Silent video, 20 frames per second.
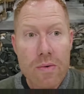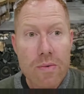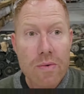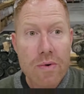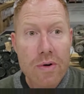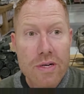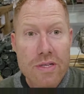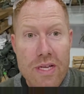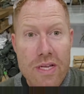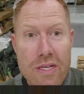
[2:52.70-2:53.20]

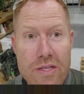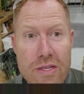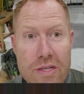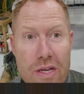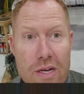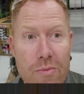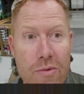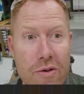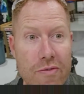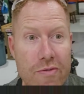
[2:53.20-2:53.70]
we're essentially
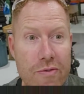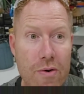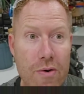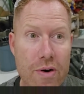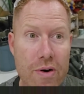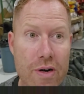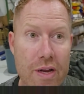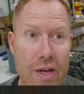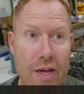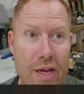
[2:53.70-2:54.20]
going to move
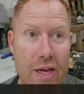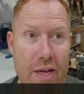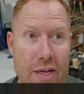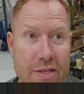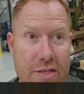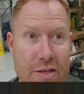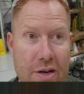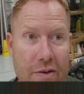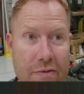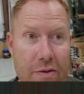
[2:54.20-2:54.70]
forward and
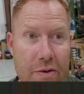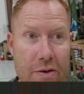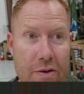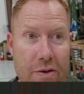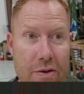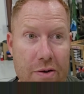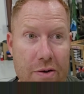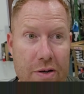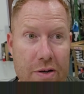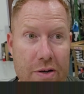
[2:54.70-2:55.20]
start
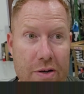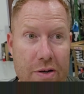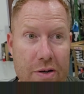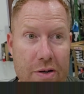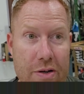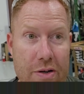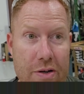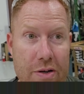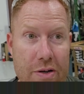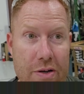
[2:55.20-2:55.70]
focusing
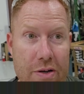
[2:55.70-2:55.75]
on